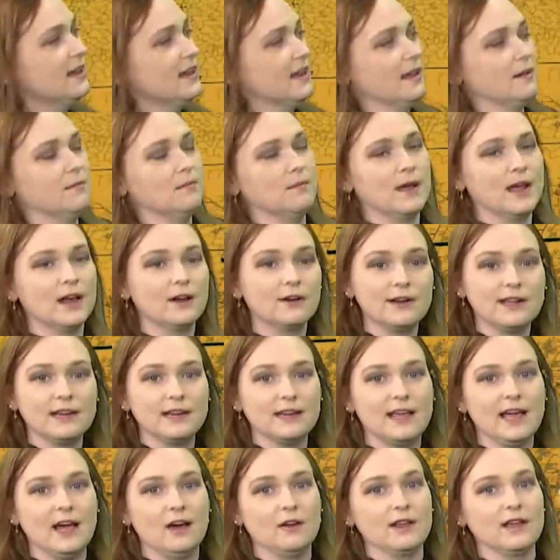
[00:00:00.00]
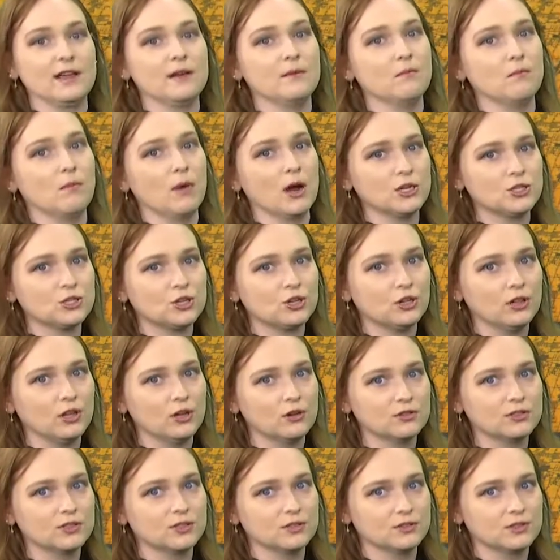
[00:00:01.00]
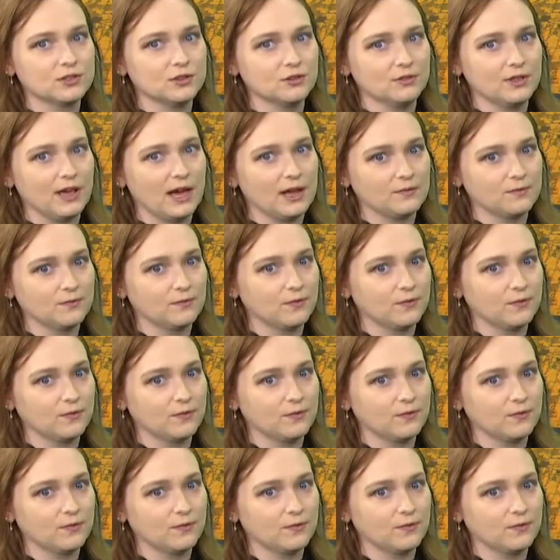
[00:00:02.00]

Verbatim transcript: In Marion County, much closer to that